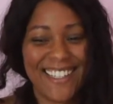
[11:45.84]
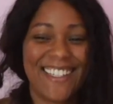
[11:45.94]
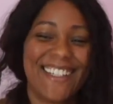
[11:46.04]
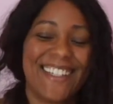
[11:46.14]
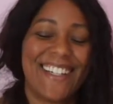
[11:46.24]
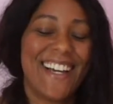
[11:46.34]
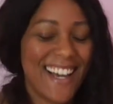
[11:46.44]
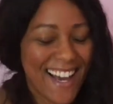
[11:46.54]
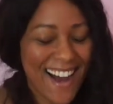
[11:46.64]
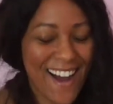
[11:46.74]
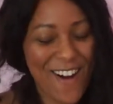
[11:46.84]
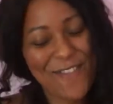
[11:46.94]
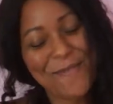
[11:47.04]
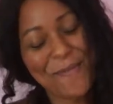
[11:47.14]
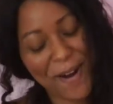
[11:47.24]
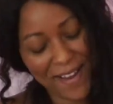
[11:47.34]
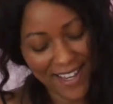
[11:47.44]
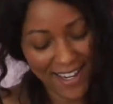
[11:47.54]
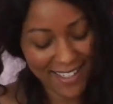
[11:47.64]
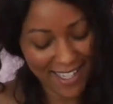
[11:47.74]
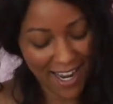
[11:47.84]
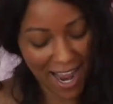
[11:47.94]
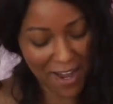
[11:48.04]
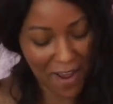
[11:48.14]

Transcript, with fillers: I offered prayer there because I kind